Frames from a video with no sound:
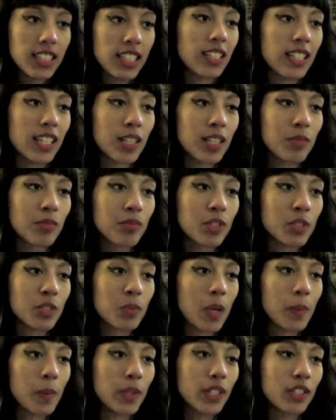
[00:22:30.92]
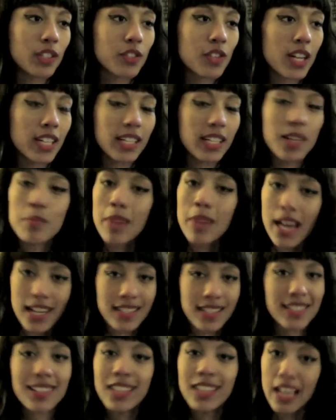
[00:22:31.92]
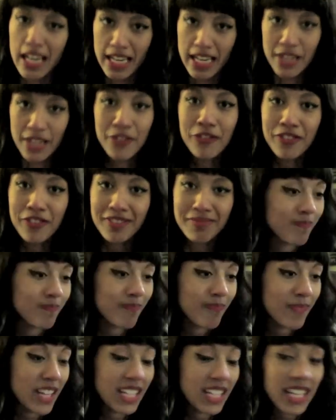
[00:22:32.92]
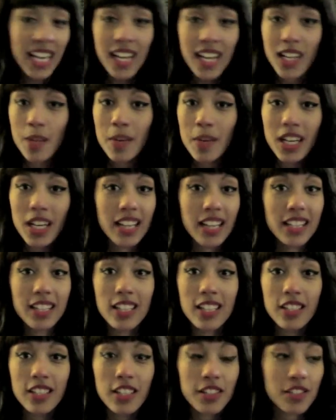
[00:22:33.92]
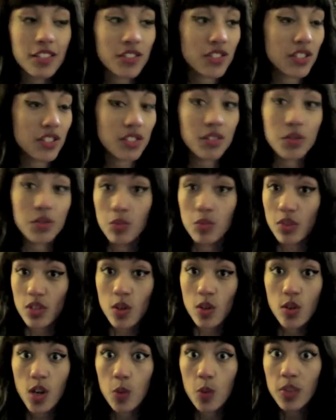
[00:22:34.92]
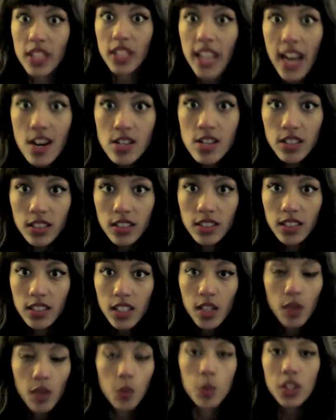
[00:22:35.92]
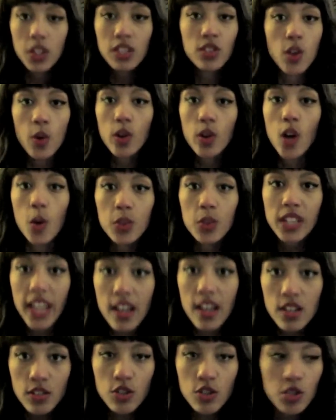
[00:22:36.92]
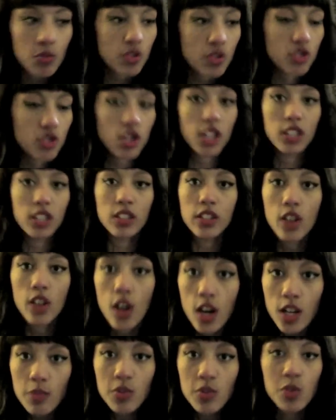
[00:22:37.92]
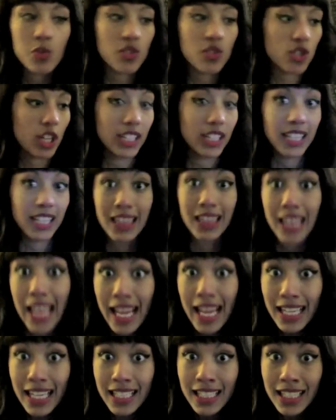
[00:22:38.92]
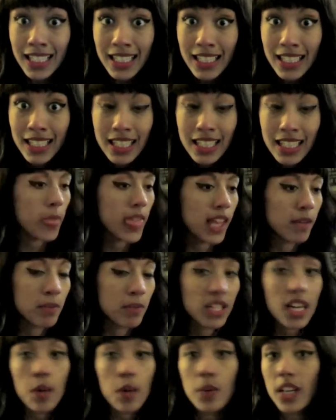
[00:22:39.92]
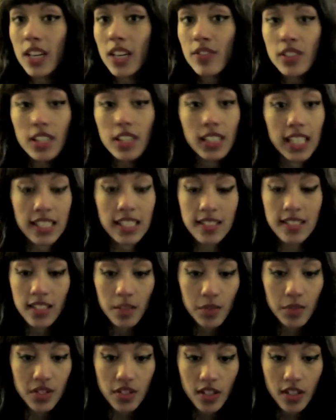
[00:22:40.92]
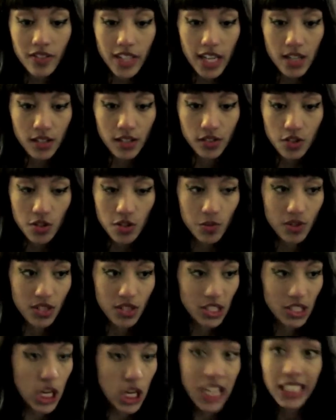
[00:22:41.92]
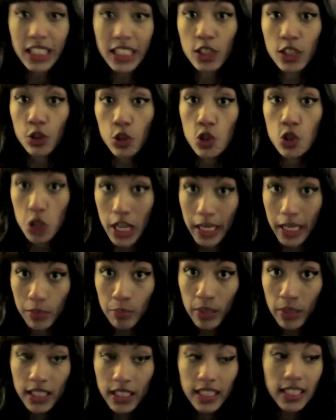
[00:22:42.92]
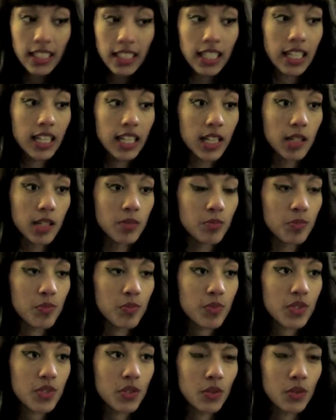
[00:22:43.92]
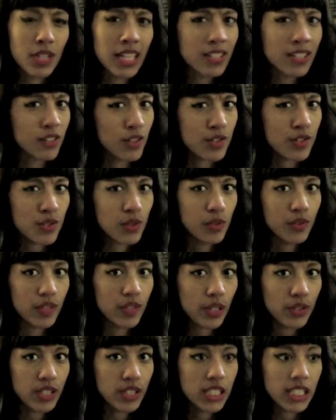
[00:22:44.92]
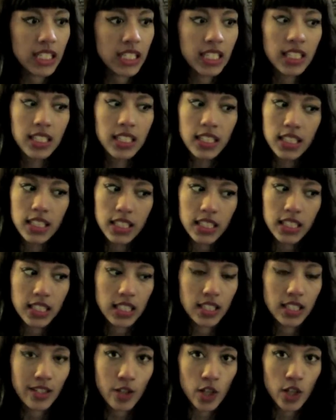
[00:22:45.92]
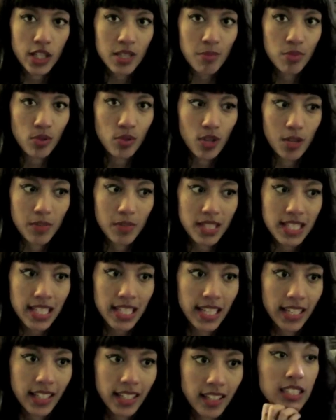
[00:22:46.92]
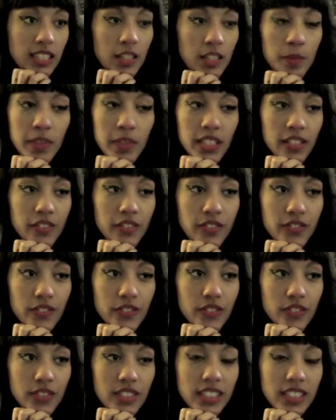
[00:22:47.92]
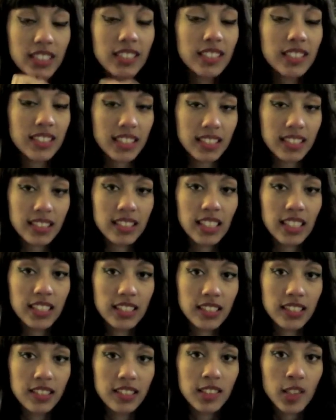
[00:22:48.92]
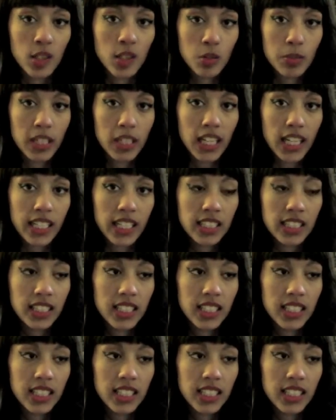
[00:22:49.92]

I'm just probably going to try to get back to life. Yeah, and I mean, and then there's still what's going on with Carol. What is going on with Carol? She was shot in the arm. She was shot in the leg. But yeah, whatever the last thing we saw of Carol, she was not in good shape. So that's also very not promising. I mean, if season 6 is anything to go by,